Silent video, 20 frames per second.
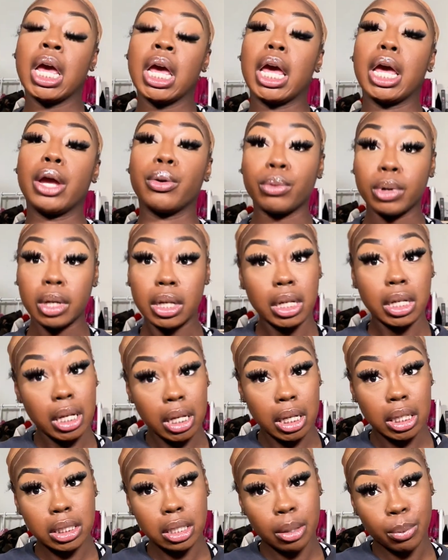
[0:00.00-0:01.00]
it
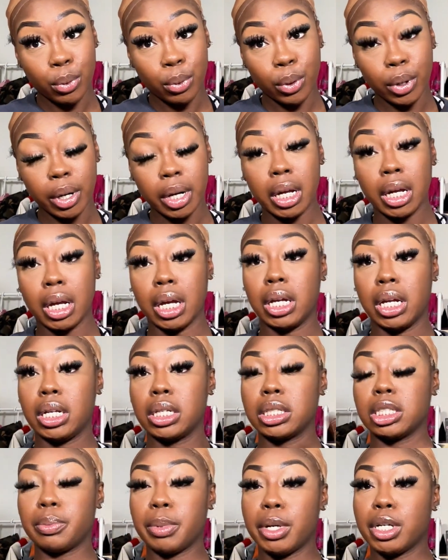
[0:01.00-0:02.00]
really is important and
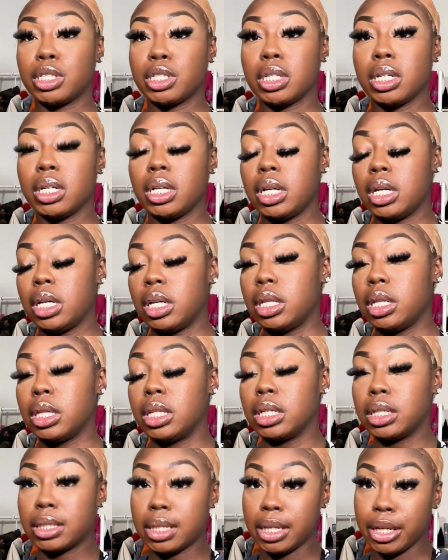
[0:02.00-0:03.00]
especially
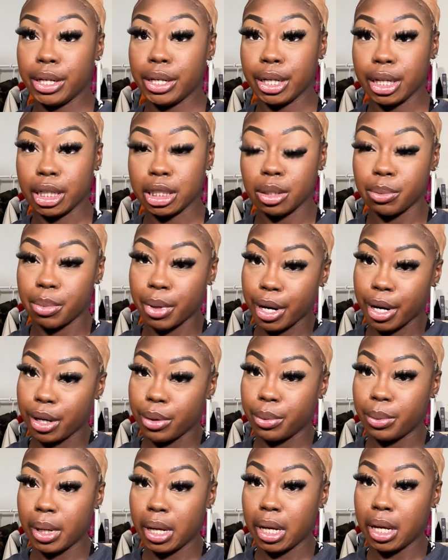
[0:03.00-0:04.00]
this here is a
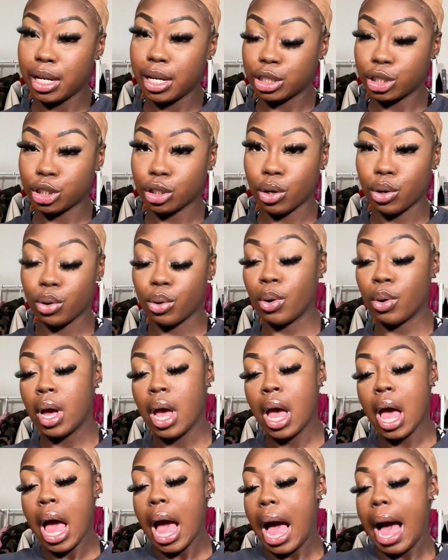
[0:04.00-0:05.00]
braided wig so
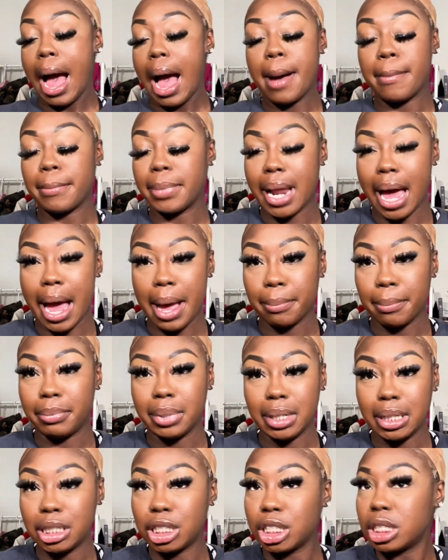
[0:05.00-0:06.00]
I'm not
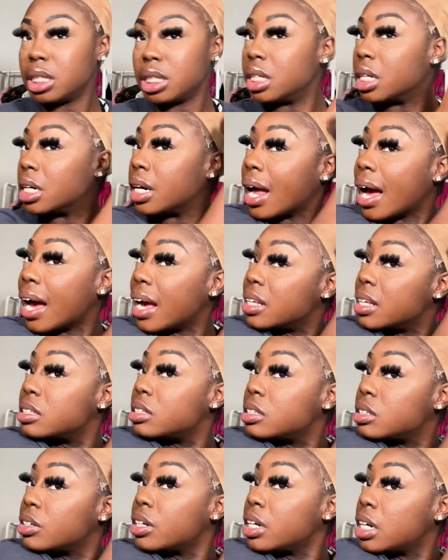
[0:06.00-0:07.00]
bleaching the
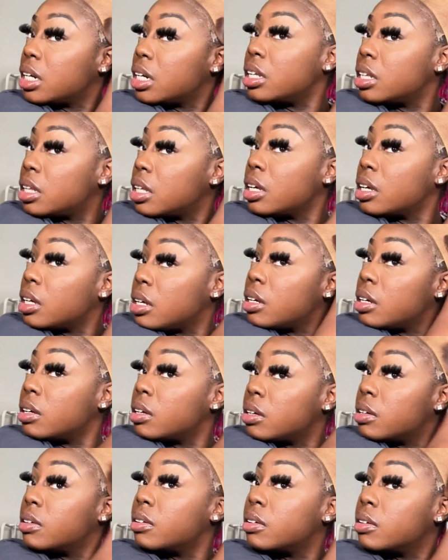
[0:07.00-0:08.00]
knots or anything
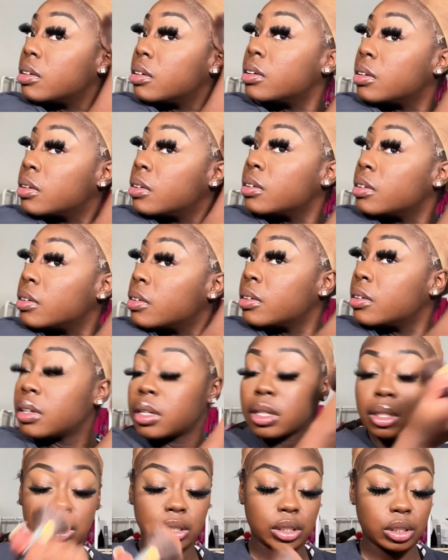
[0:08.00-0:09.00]

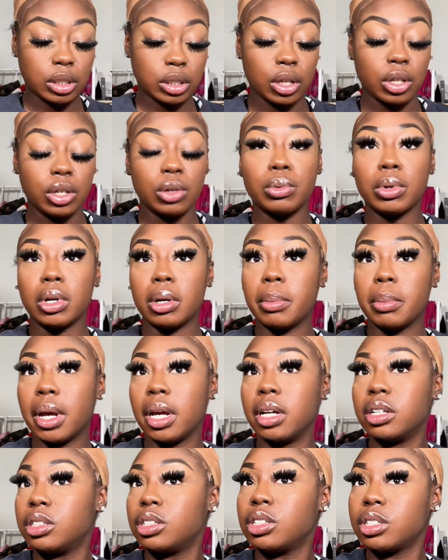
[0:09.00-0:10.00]
so you want to
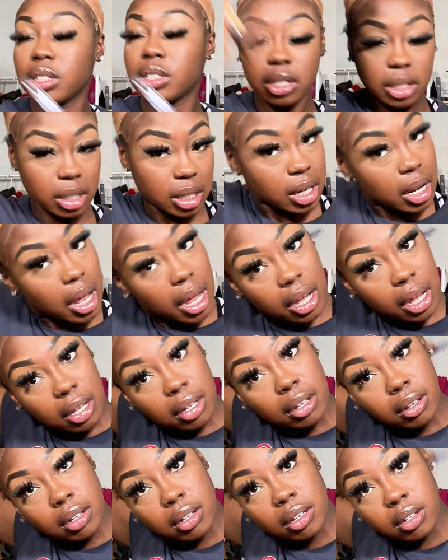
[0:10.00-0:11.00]
make sure that like
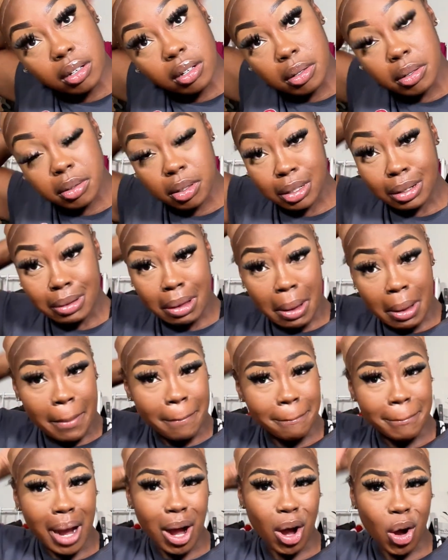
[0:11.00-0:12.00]

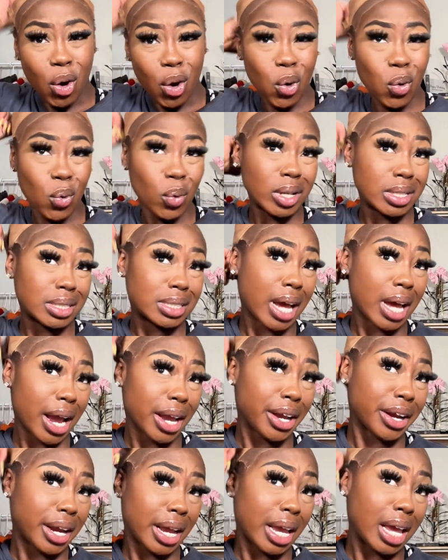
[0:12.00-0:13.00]
my whole
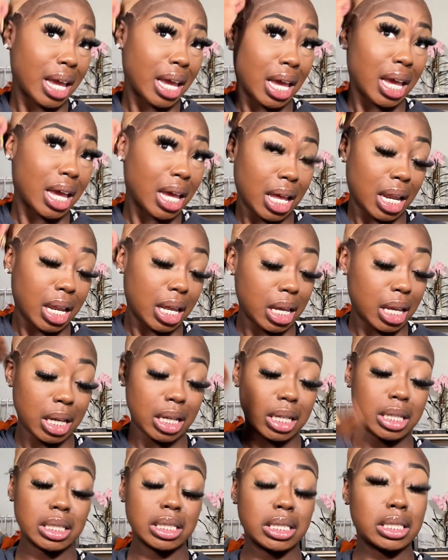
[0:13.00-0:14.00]
entire head
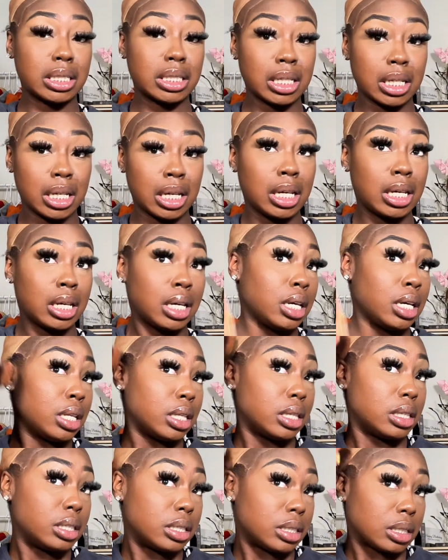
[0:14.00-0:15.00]
is
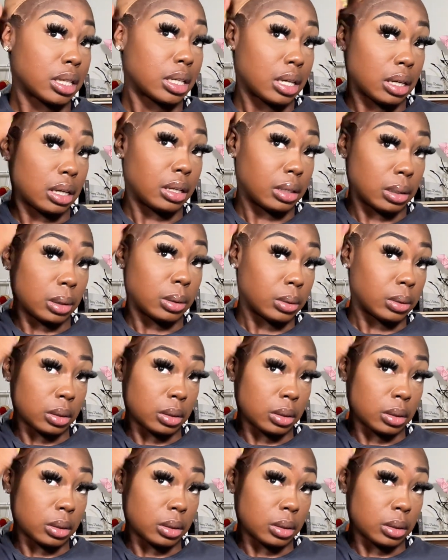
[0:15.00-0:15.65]
this color